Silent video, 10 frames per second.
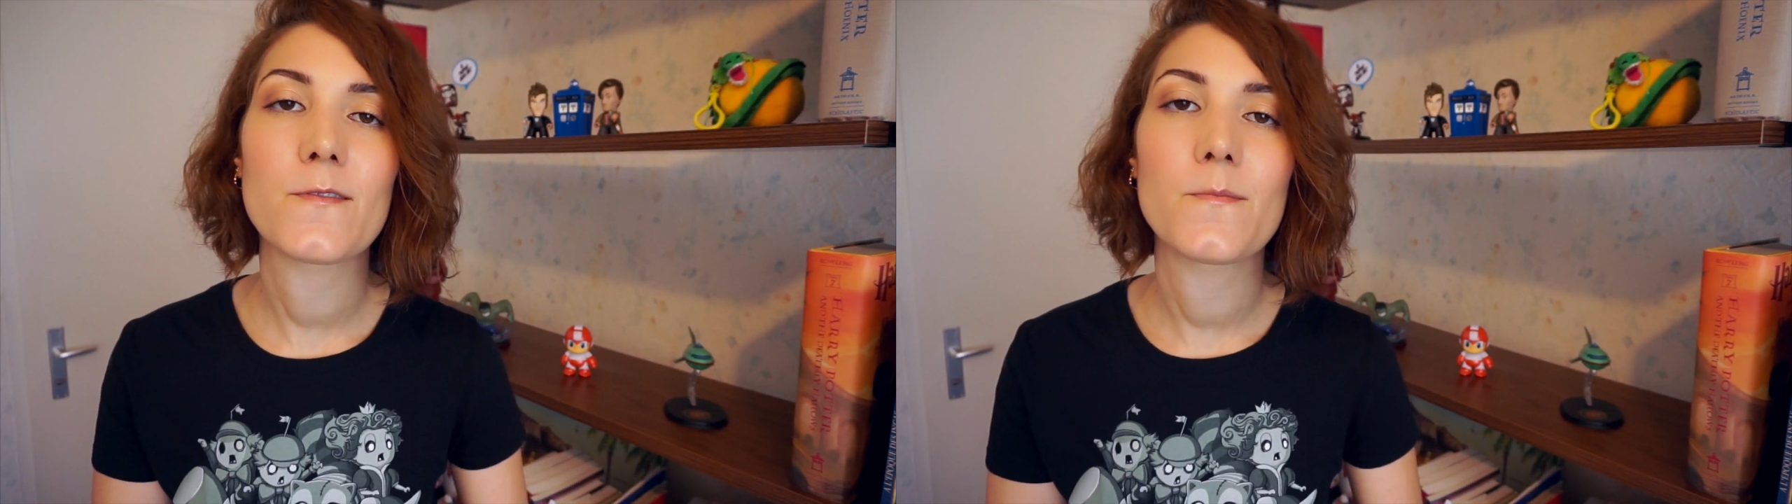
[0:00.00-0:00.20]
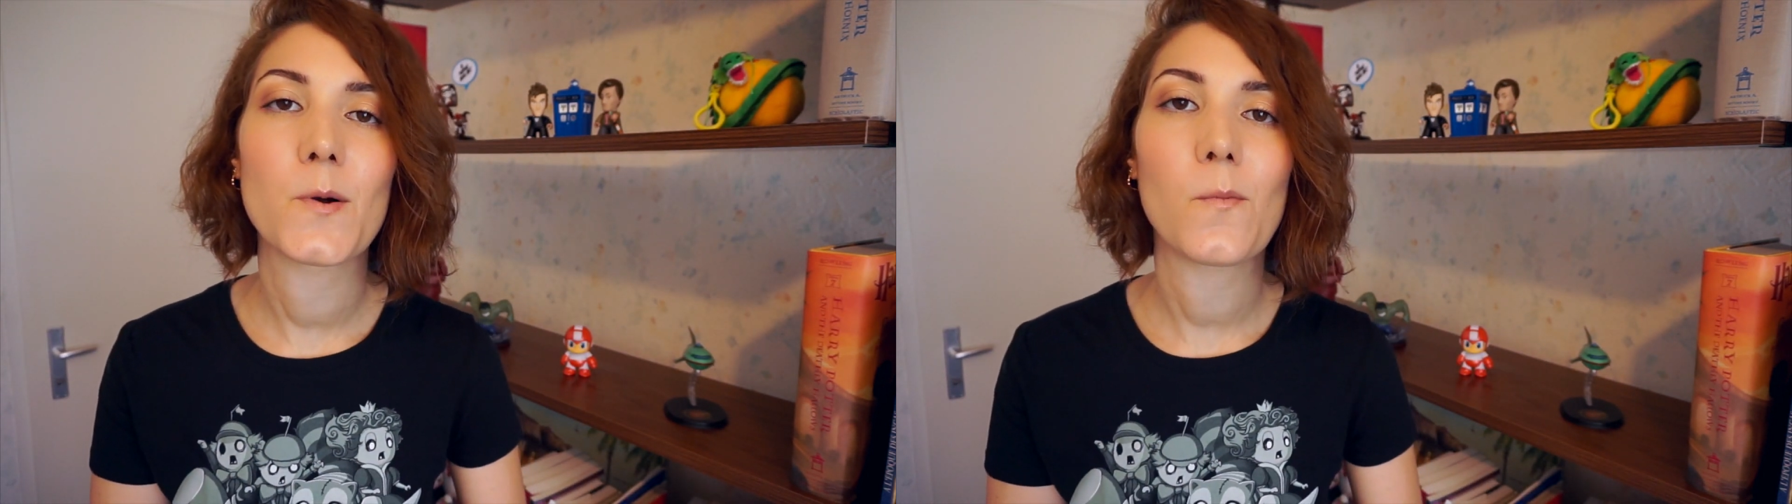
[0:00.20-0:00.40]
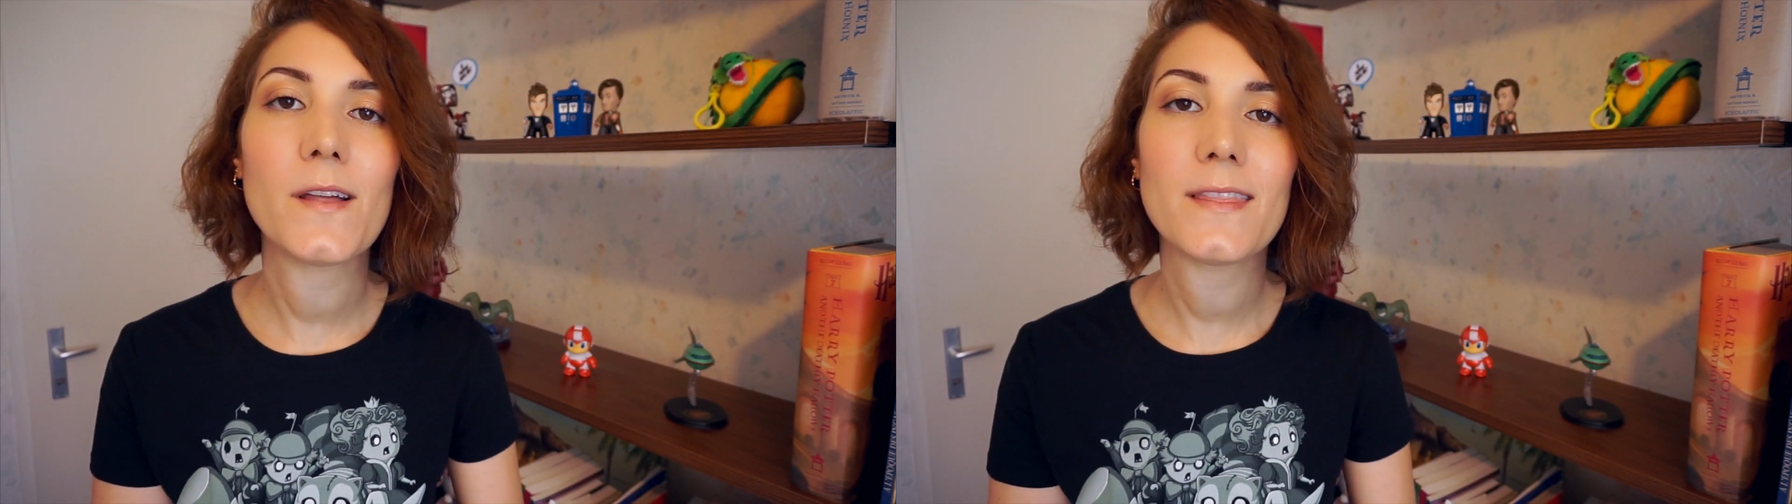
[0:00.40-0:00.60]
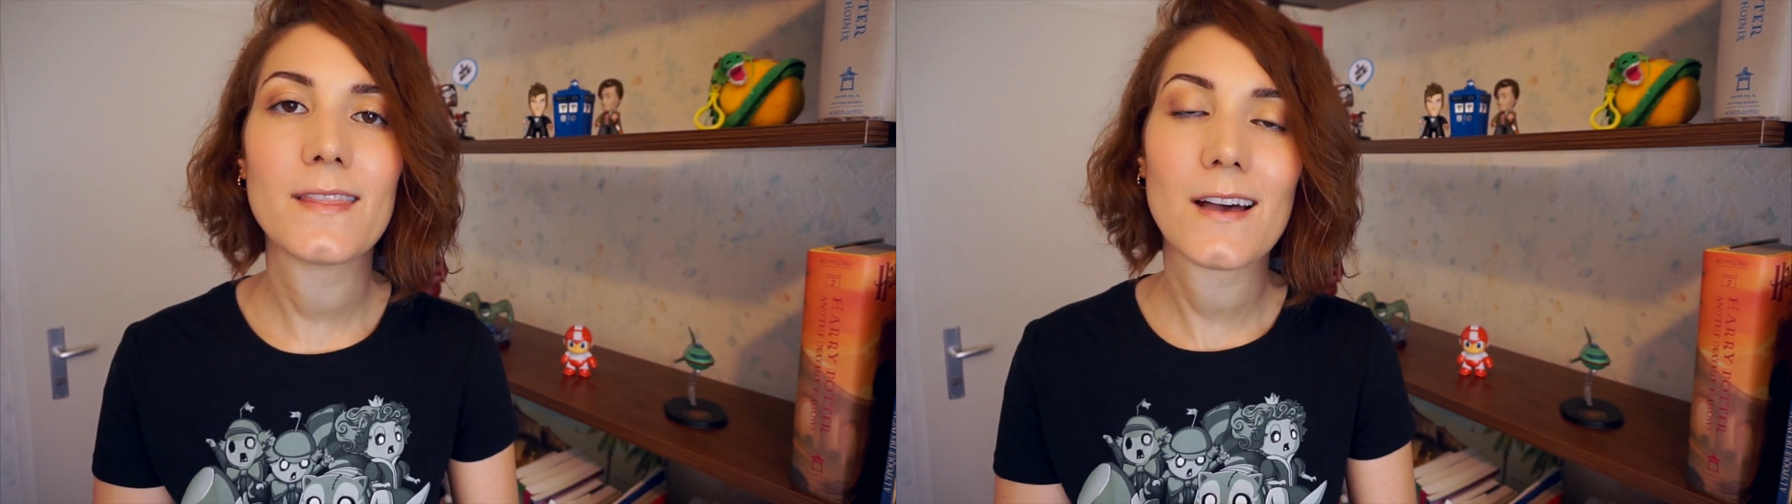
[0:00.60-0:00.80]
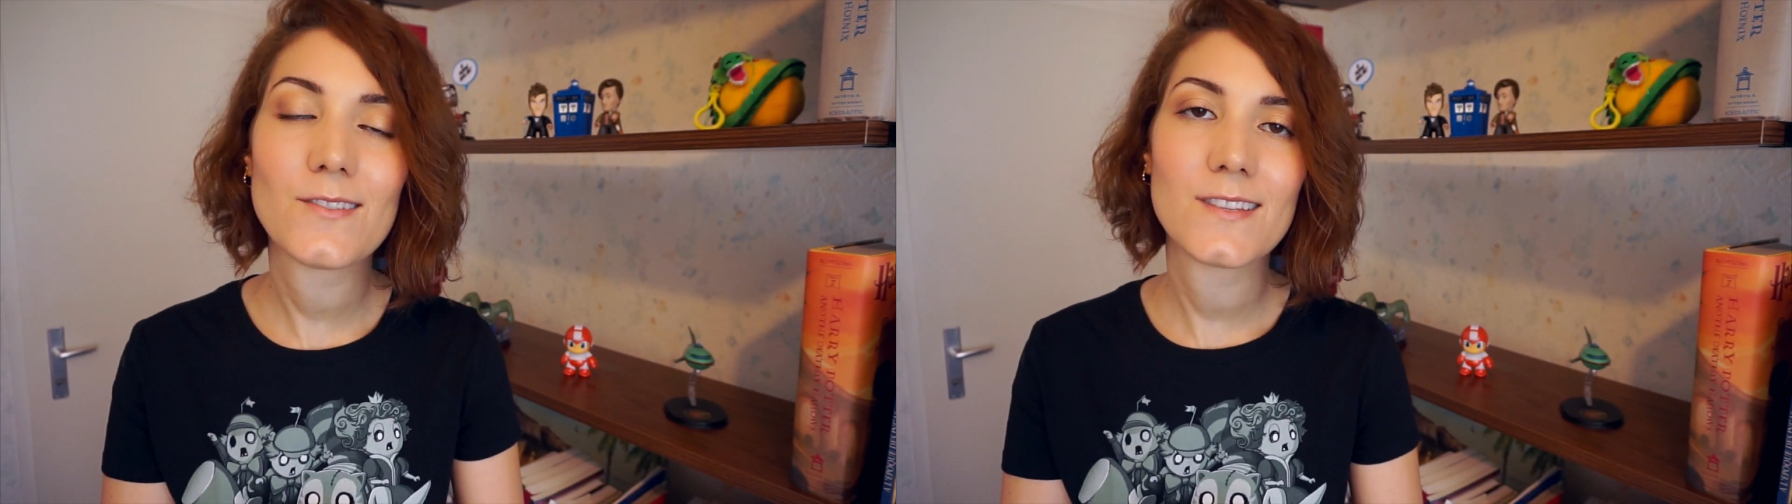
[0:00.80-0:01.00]
from the
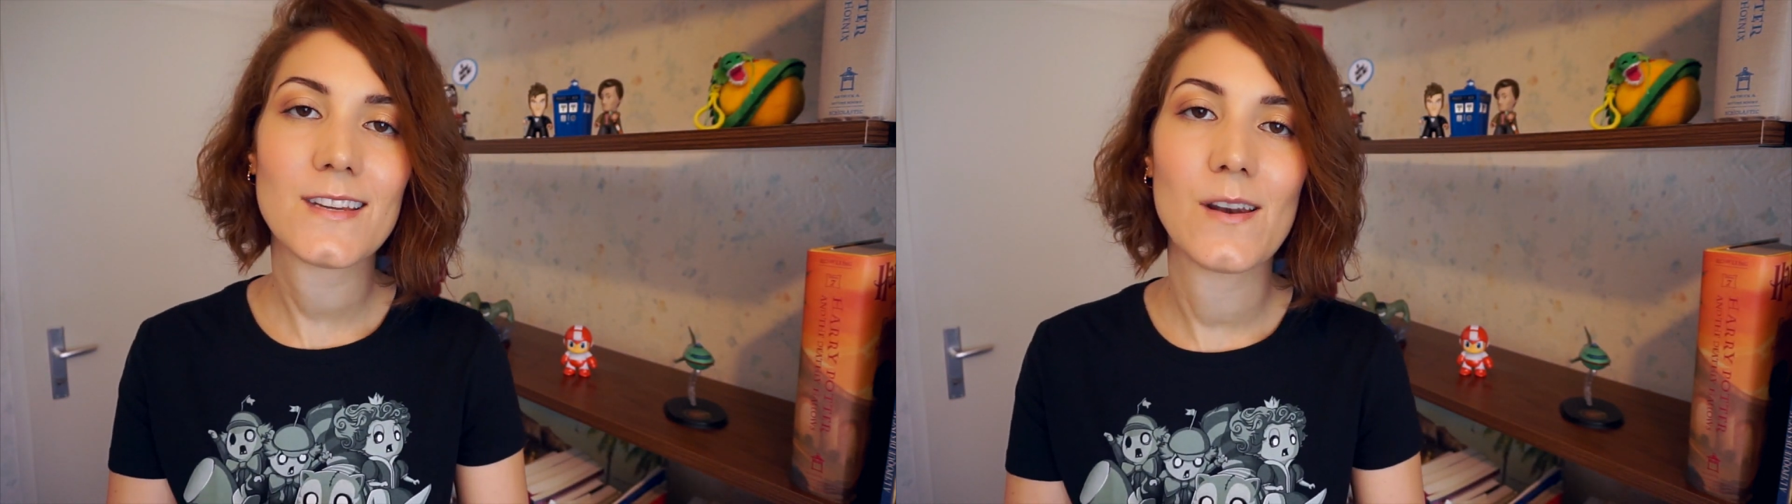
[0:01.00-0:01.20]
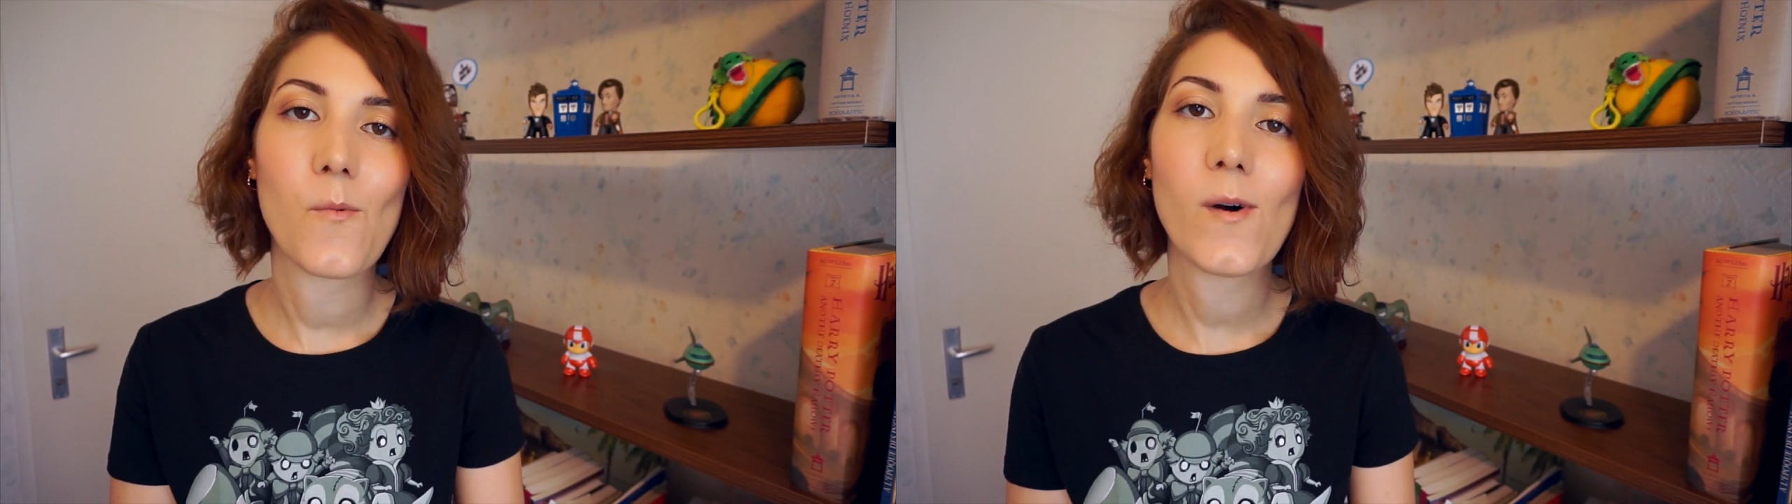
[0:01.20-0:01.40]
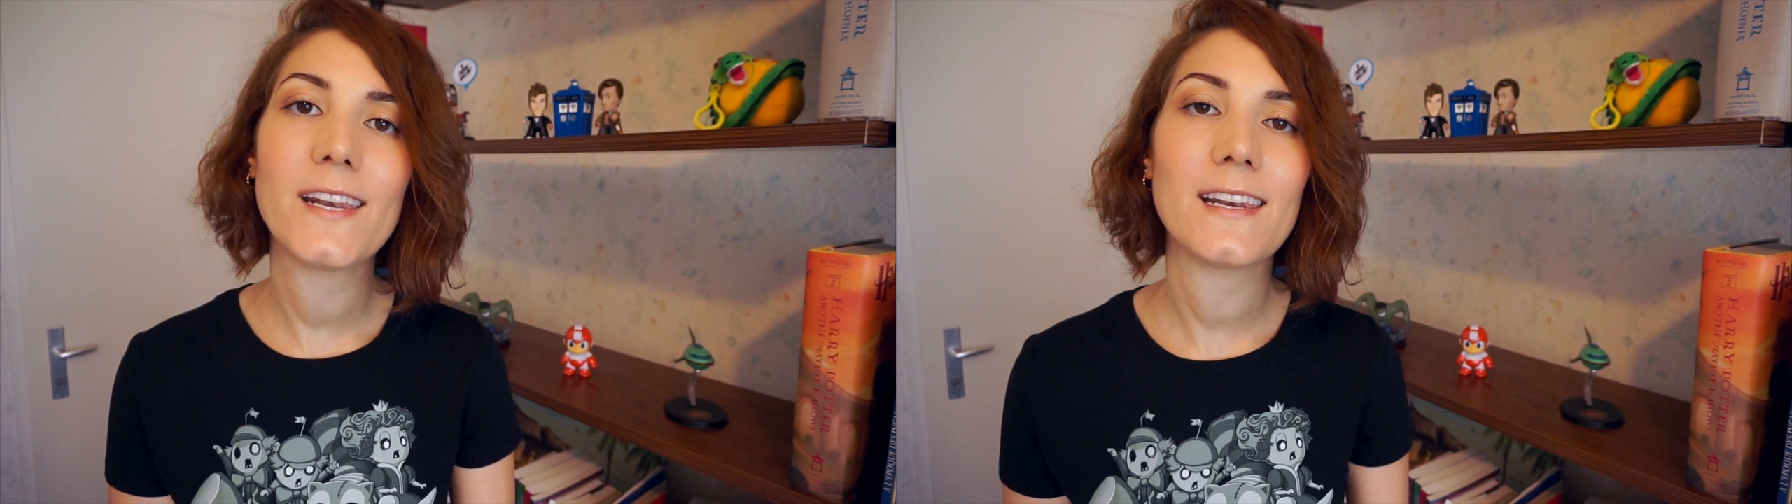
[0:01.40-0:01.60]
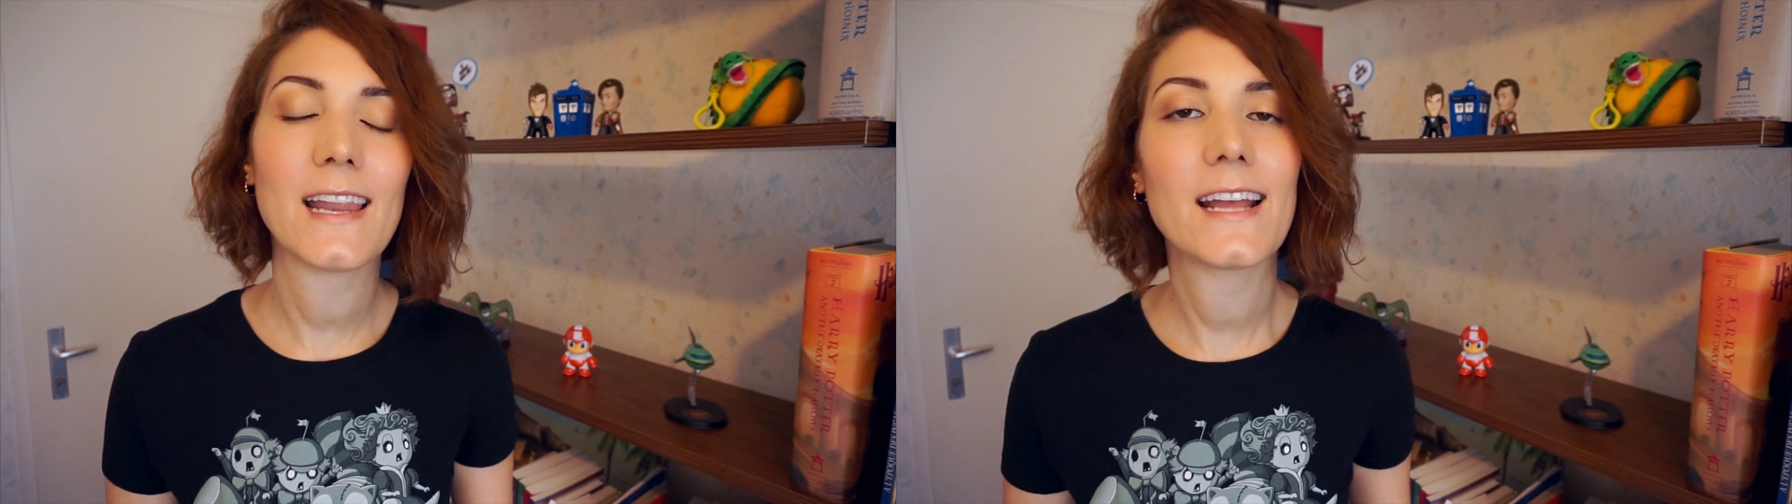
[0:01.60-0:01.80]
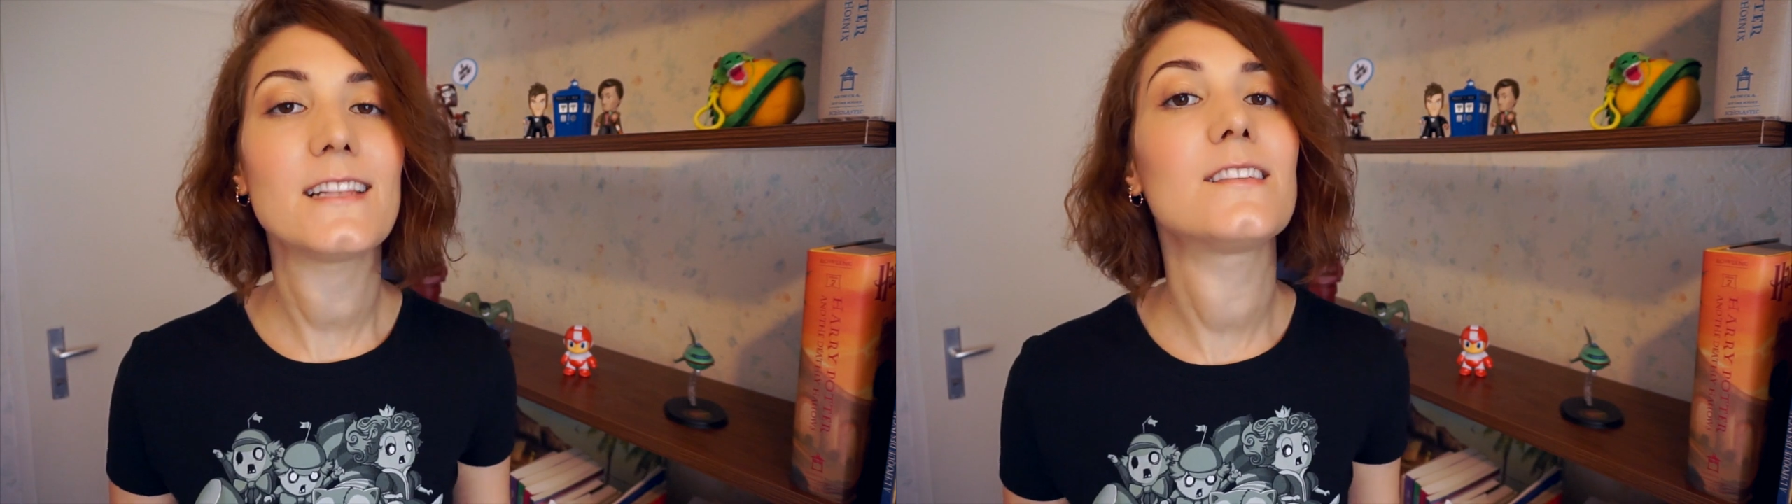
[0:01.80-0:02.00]
1001
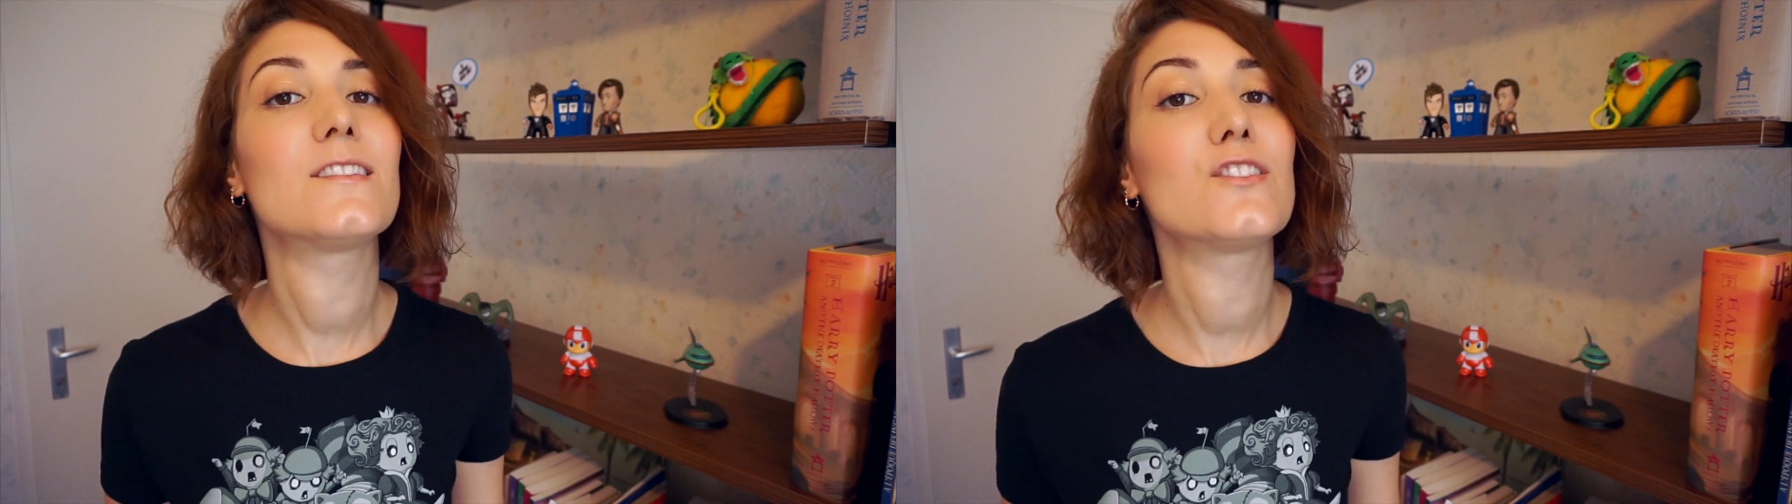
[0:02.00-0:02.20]
Nights